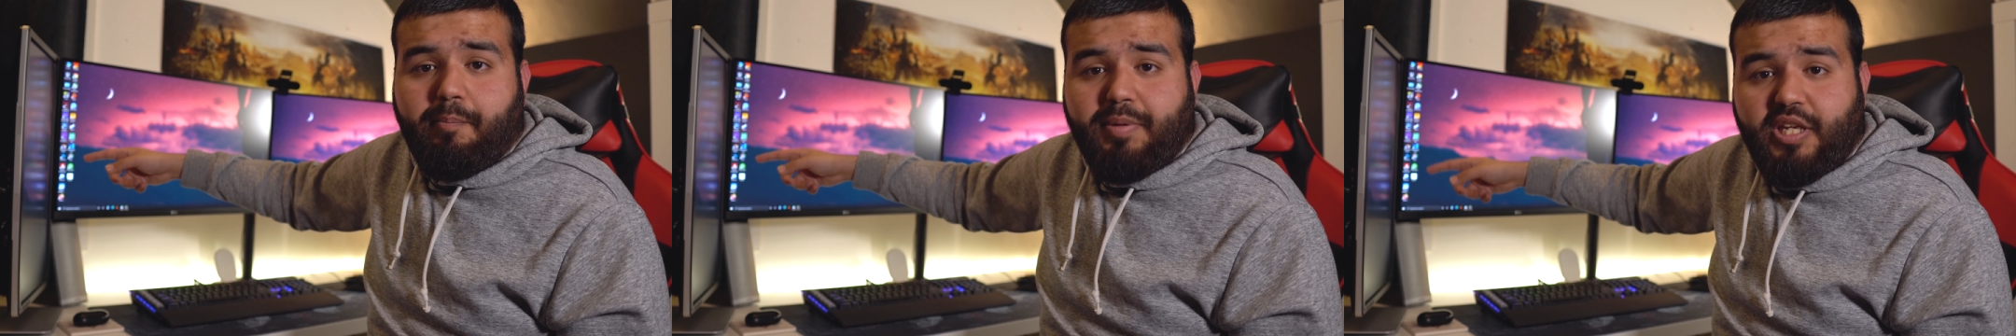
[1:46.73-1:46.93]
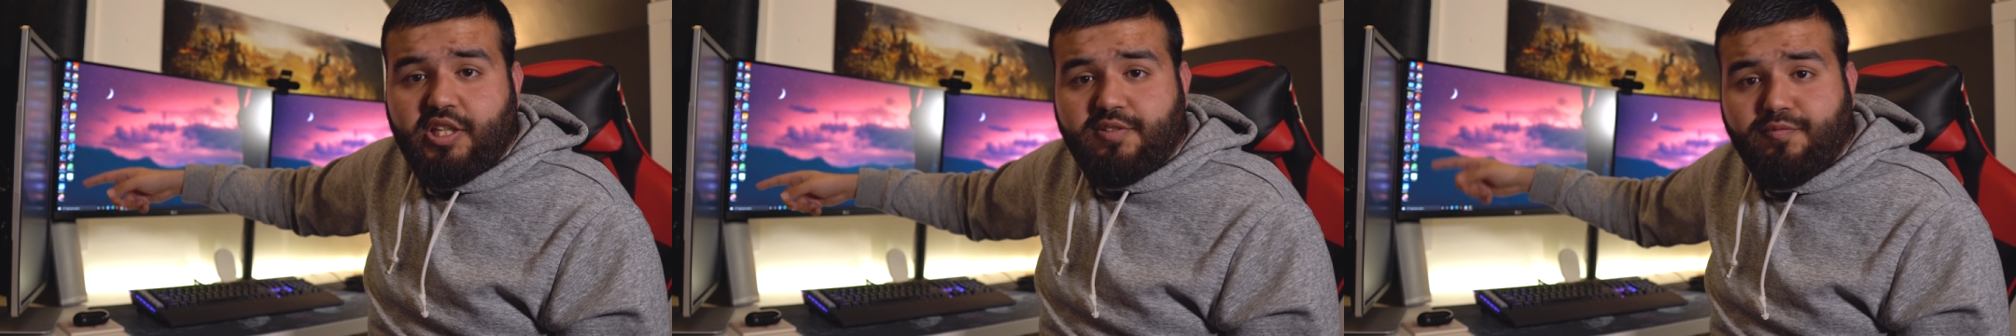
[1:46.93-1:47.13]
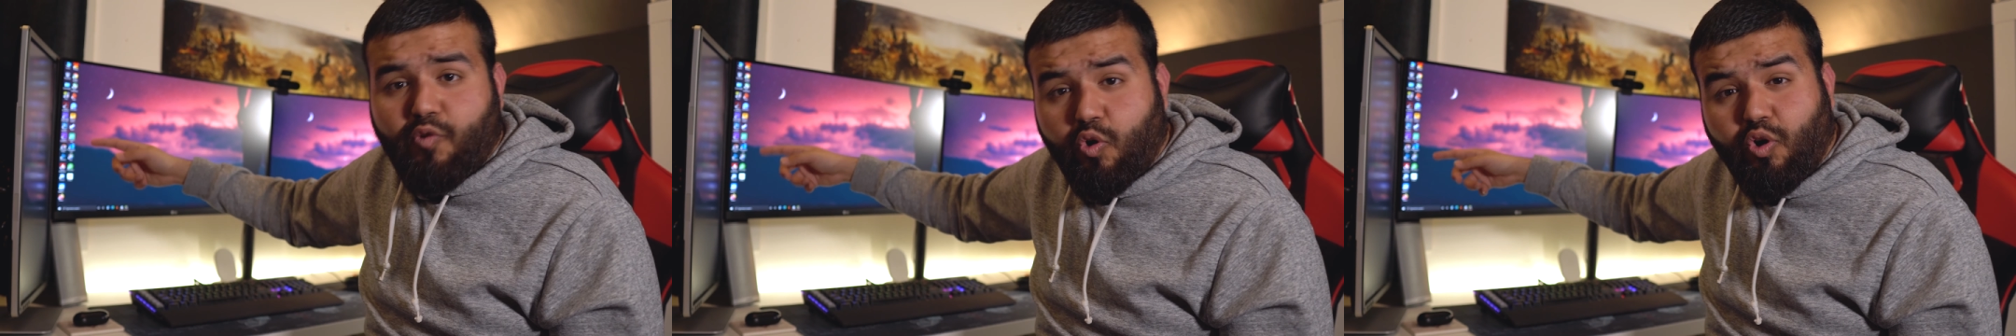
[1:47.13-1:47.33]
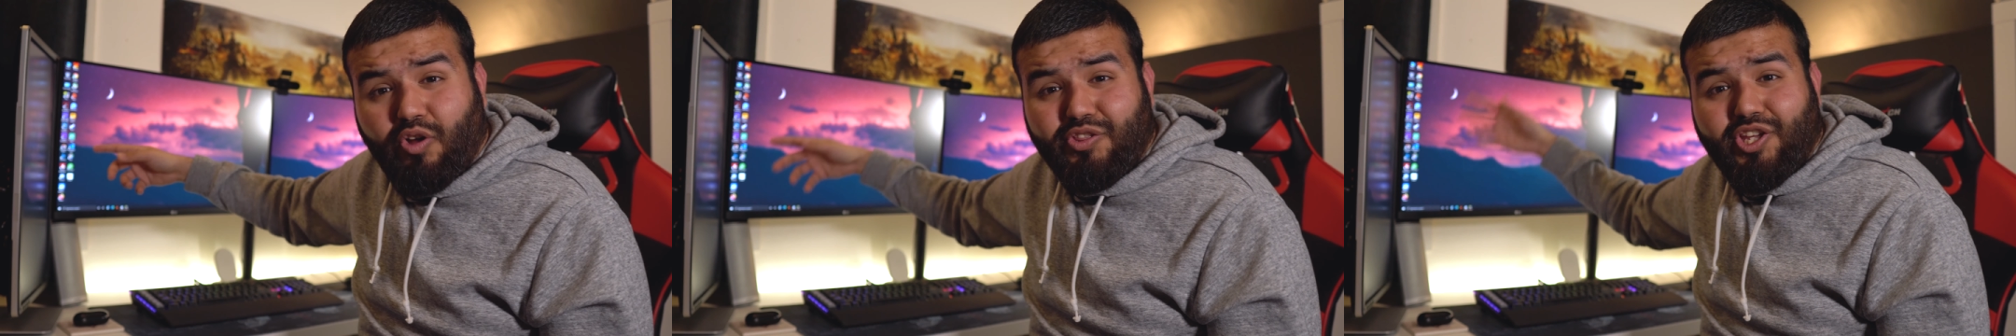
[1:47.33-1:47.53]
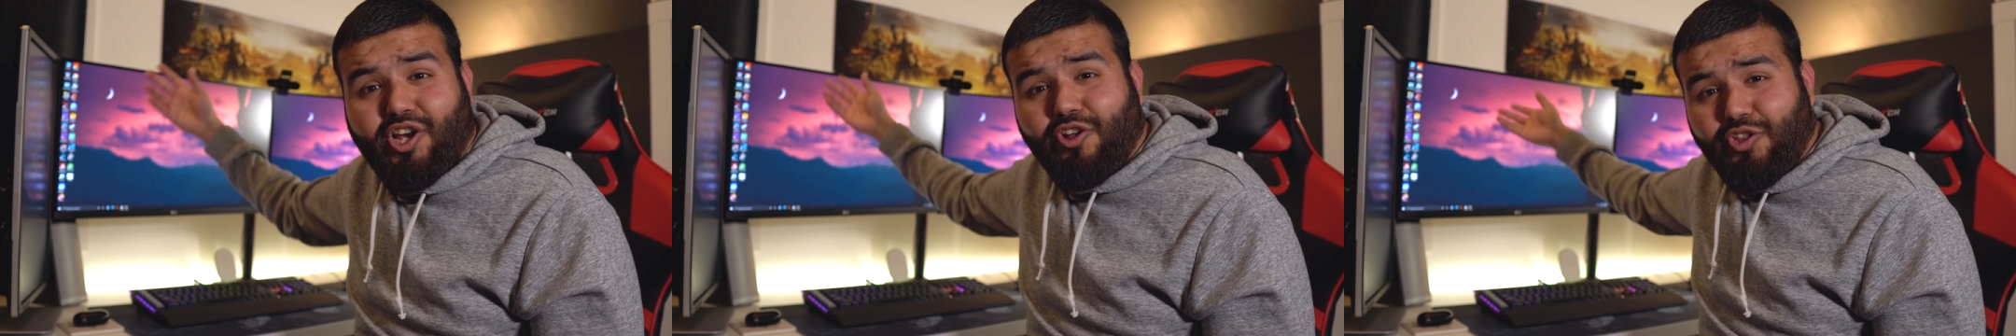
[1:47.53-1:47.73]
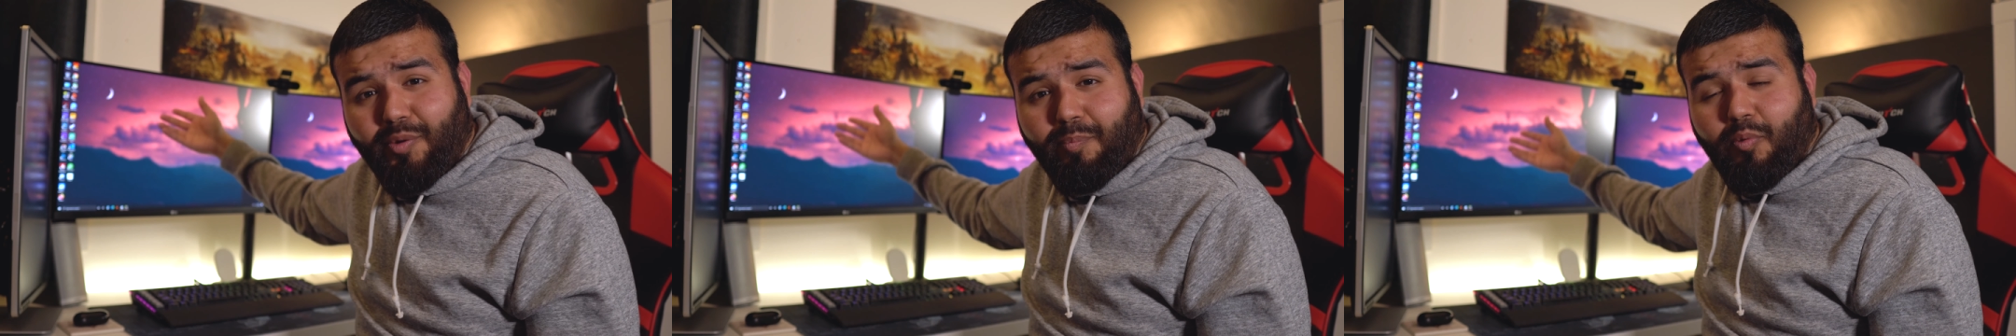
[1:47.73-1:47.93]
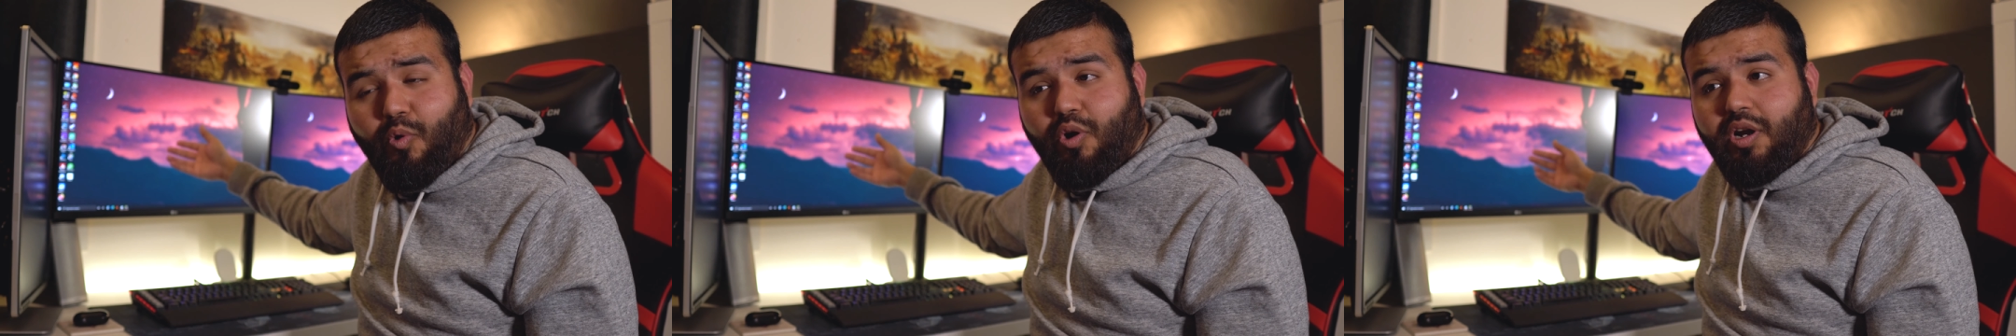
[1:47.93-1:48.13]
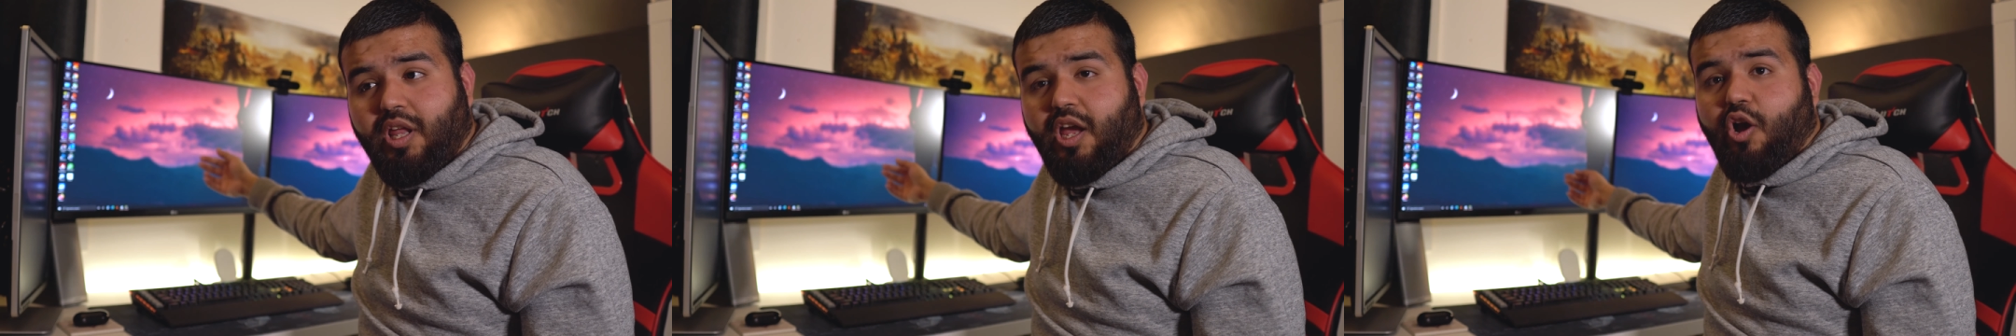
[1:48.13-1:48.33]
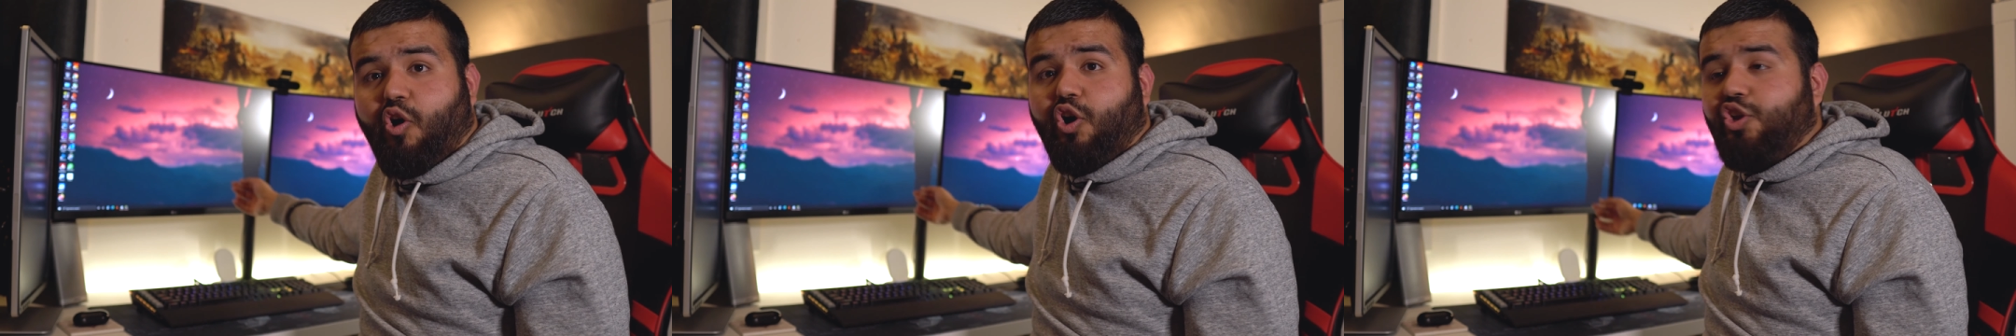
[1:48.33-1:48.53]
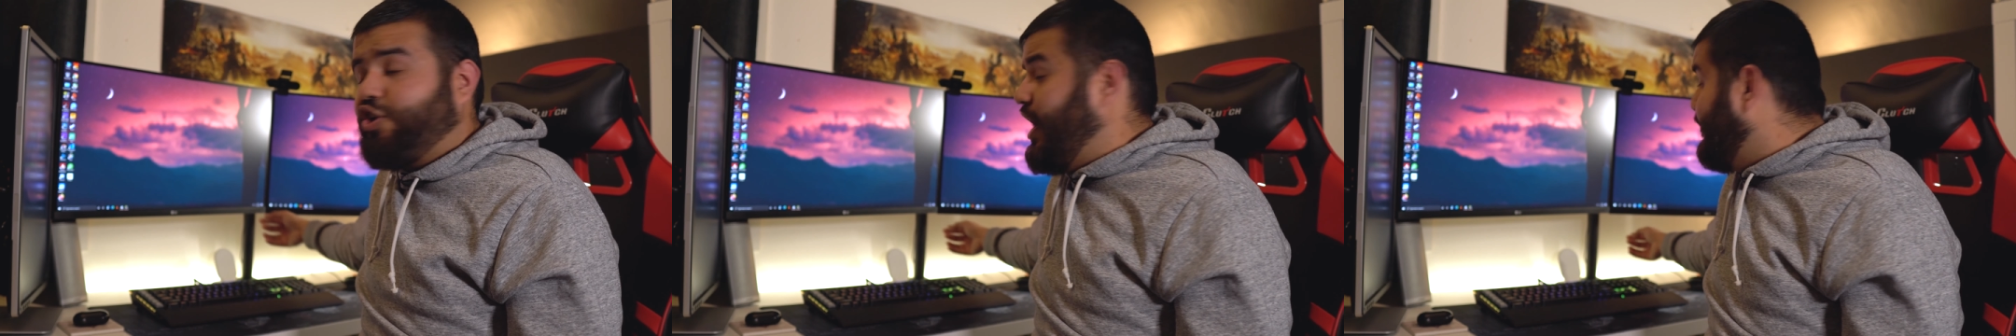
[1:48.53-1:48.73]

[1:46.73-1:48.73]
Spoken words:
PS4 on the other port. All you